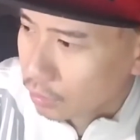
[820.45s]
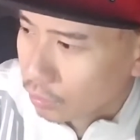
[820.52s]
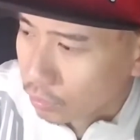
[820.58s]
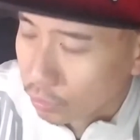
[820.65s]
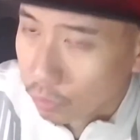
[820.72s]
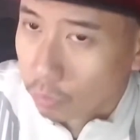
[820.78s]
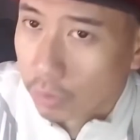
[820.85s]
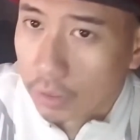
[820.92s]
you
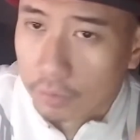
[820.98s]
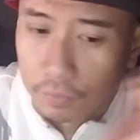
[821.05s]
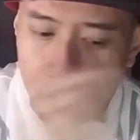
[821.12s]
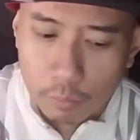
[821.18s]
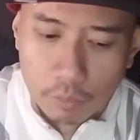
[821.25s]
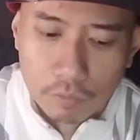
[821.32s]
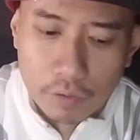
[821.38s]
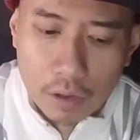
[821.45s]
know, one of
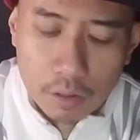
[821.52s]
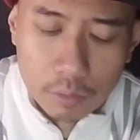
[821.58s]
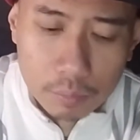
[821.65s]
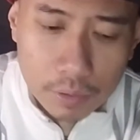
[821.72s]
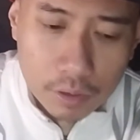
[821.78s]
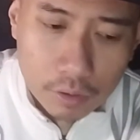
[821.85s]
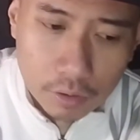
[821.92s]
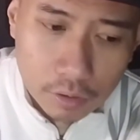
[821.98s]
them will follow
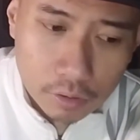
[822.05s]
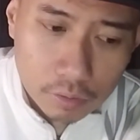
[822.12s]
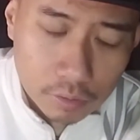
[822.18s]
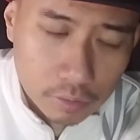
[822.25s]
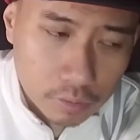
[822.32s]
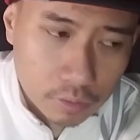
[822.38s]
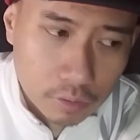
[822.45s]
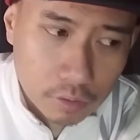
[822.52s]
me
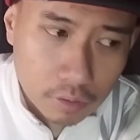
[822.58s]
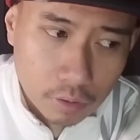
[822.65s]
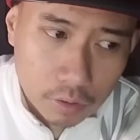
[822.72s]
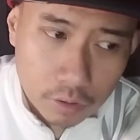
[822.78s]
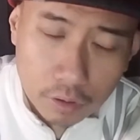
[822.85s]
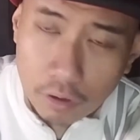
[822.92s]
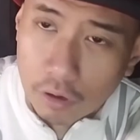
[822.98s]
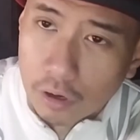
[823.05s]
in
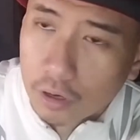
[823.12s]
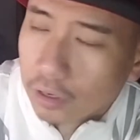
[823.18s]
the car,